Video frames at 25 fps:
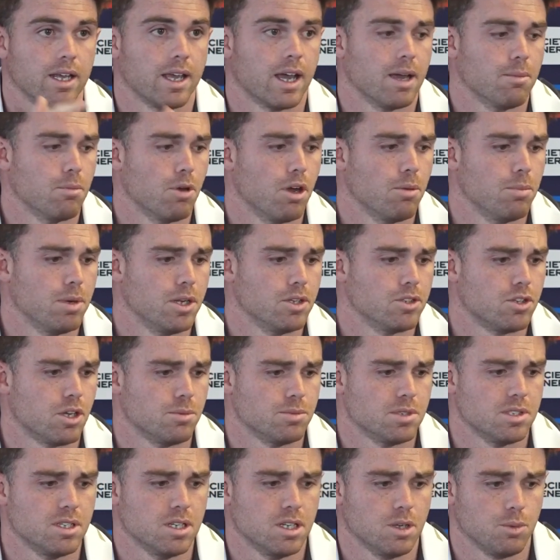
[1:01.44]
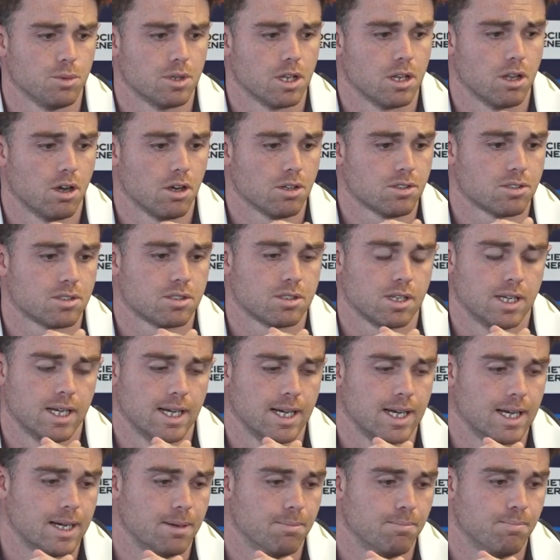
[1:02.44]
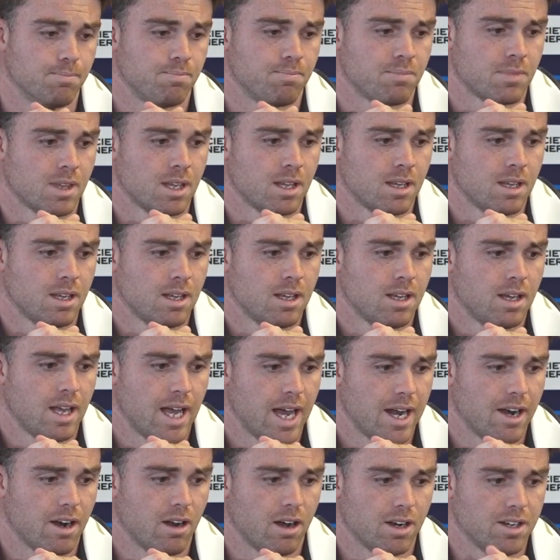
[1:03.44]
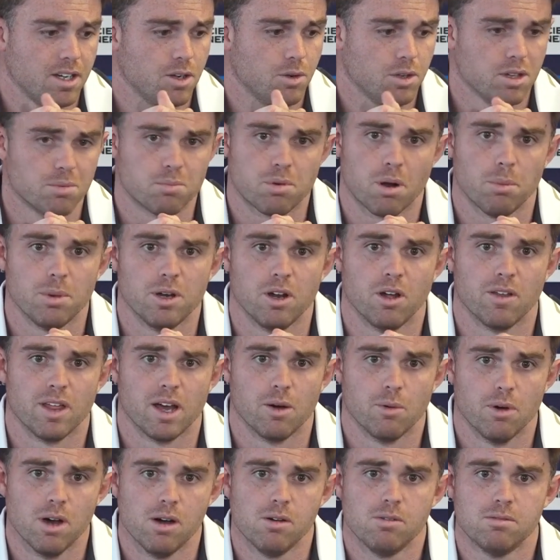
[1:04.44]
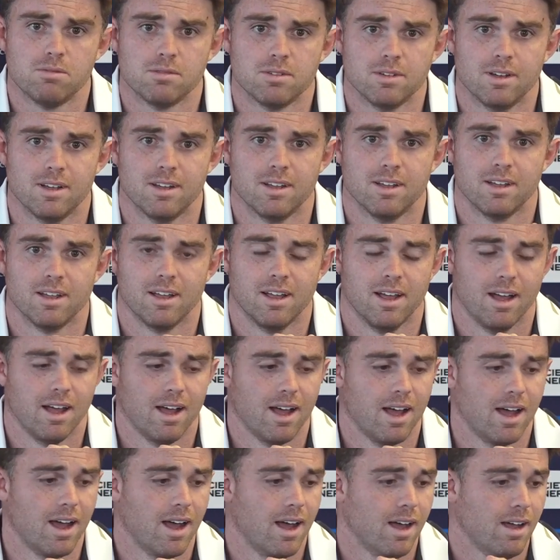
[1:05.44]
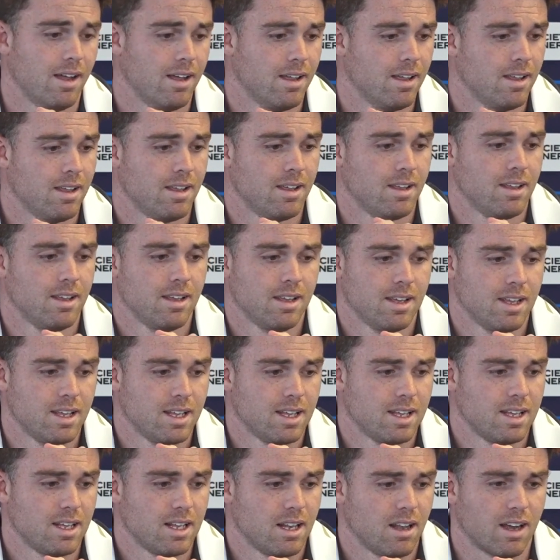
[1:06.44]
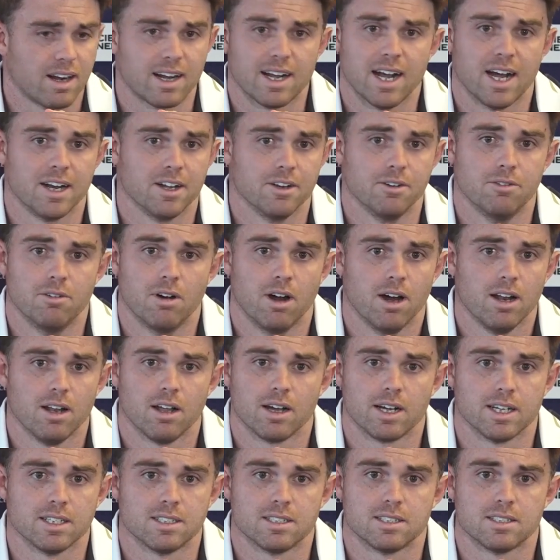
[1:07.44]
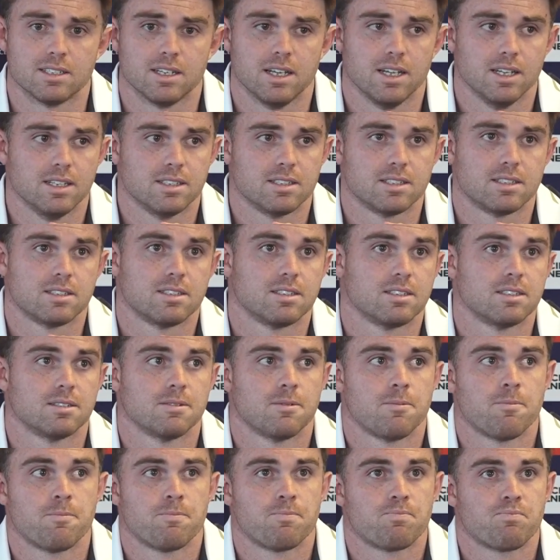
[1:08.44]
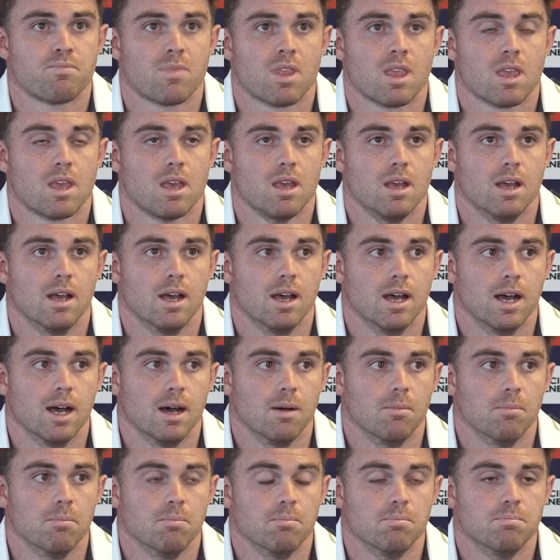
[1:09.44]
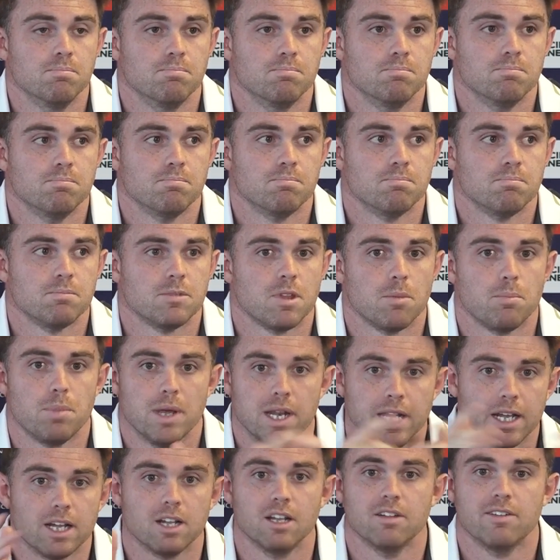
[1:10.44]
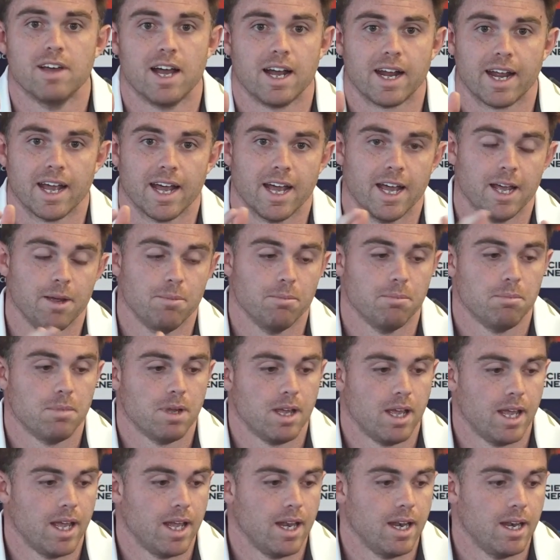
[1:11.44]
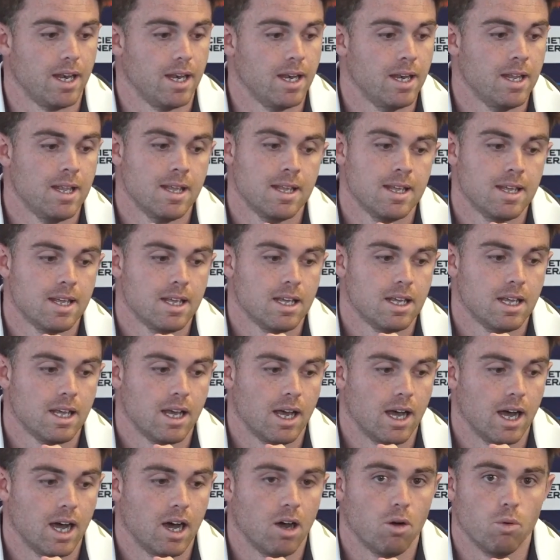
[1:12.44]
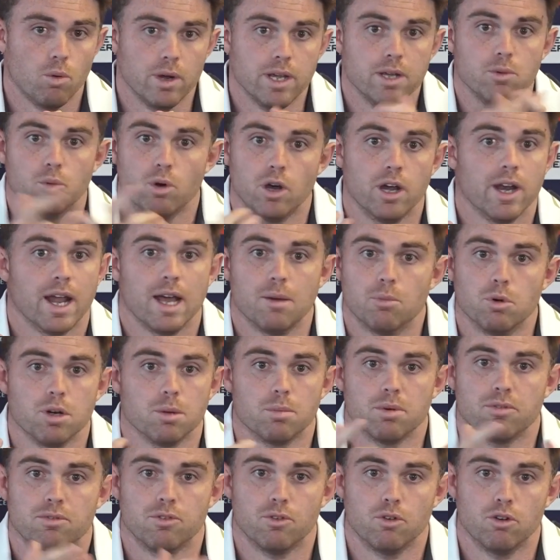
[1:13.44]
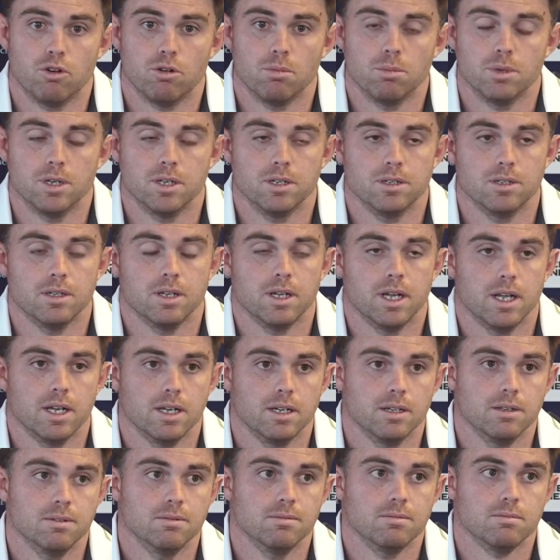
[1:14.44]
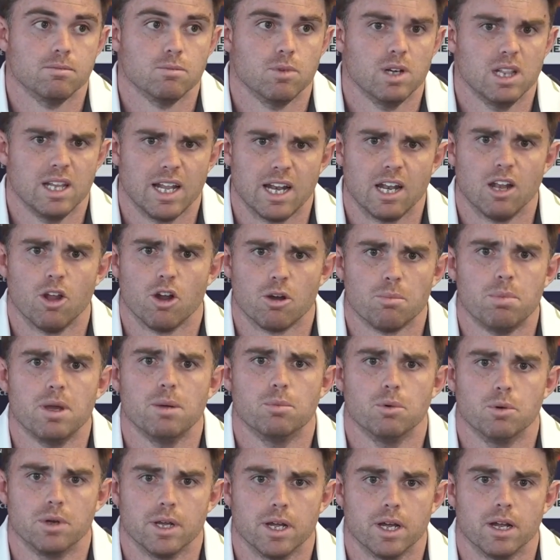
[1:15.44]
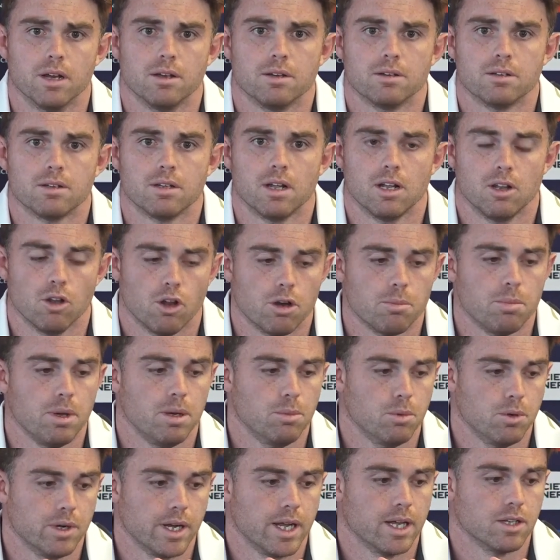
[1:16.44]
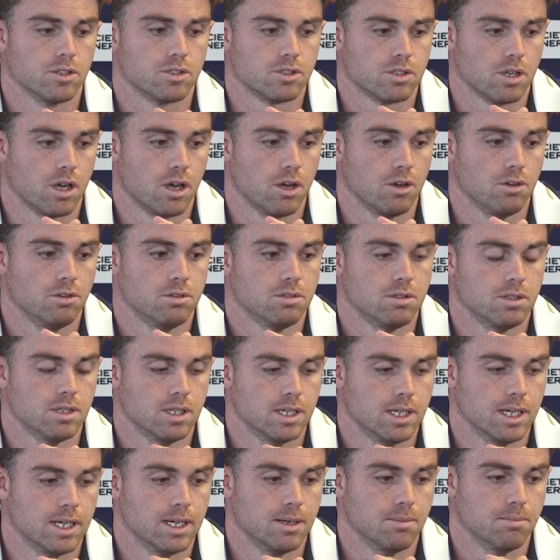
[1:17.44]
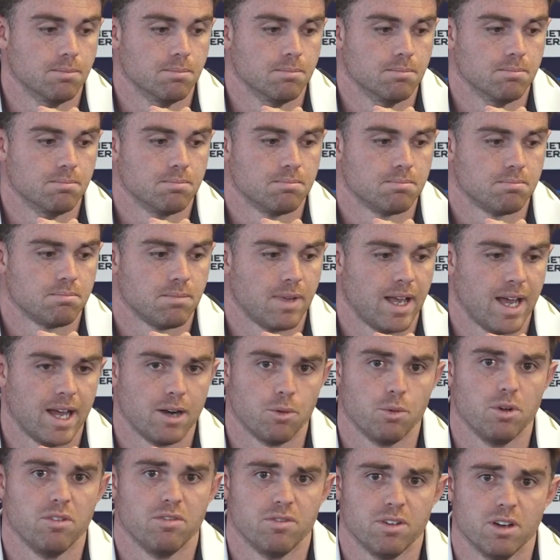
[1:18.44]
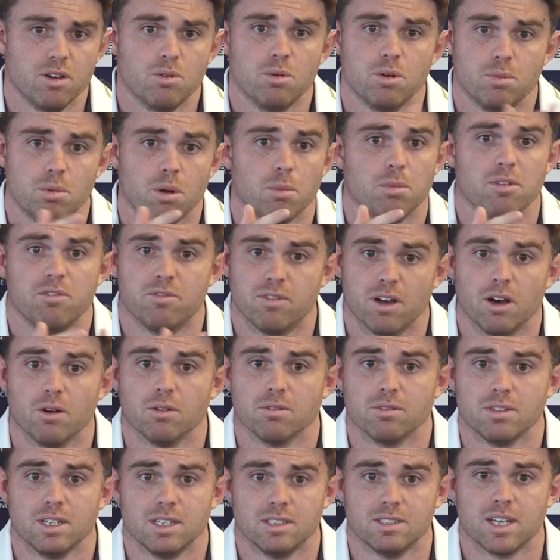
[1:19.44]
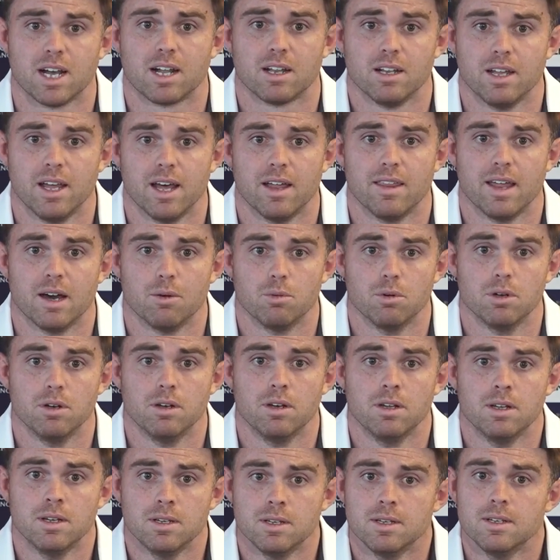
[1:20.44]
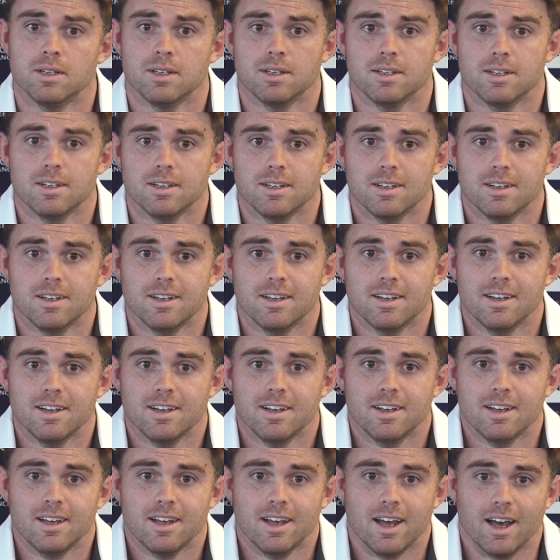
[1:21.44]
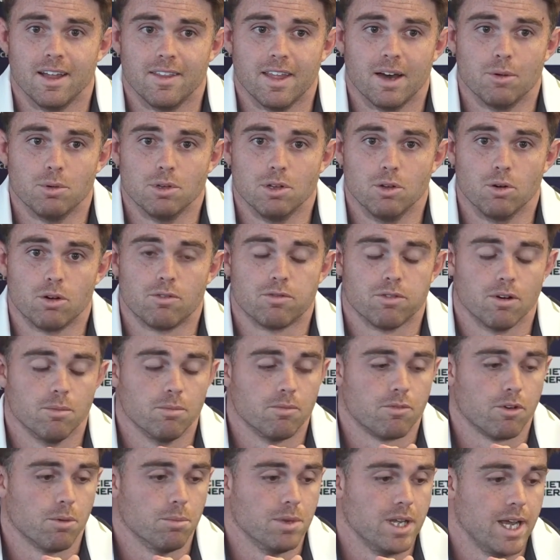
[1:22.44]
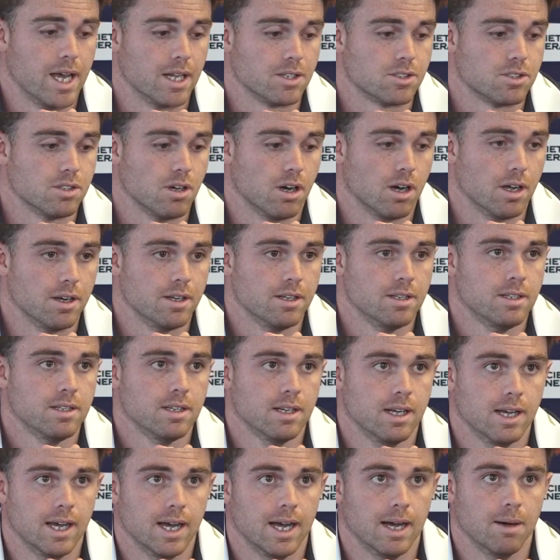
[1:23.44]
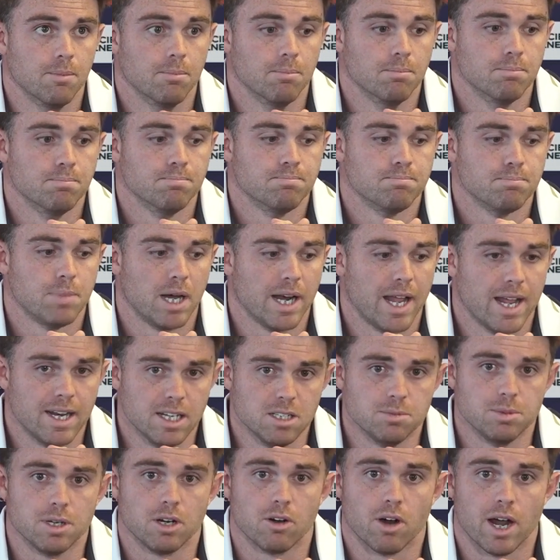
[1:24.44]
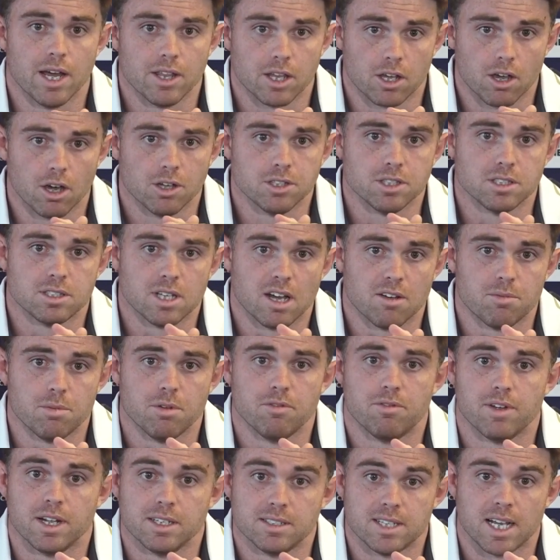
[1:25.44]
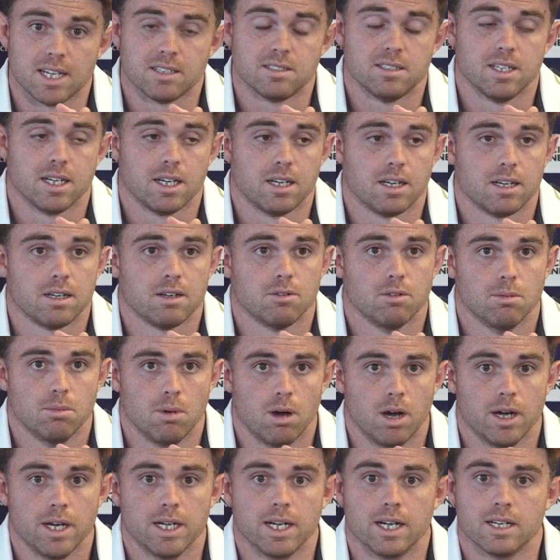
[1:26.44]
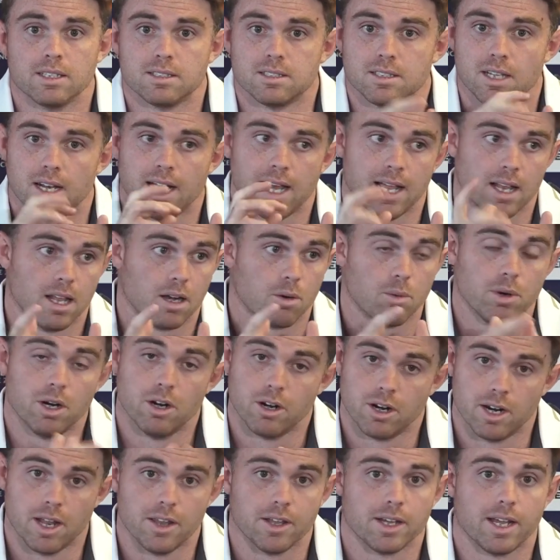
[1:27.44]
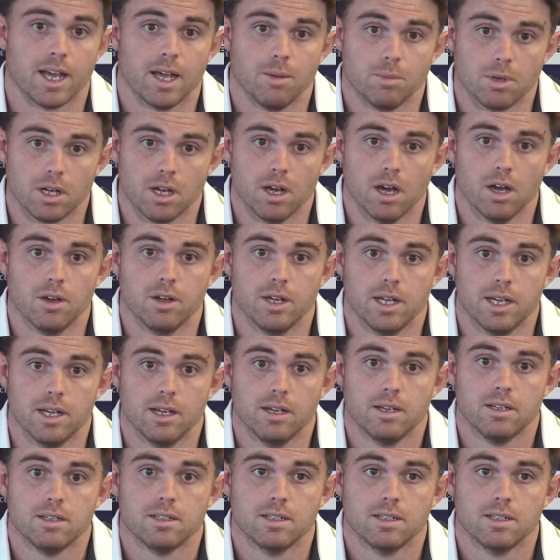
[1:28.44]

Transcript: game mode. But in terms of dealing with the loss, how did I deal with it? Probably not that well. Like gutted, right? Like it's the pinnacle of our game, and we weren't able to perform, and we let a lot of people down. So how do we feel? We probably felt exactly how that would look from the outside. But Eddie's been great. The coaching staff have been fantastic, reminding us that, hey, like, we've got another game to go here.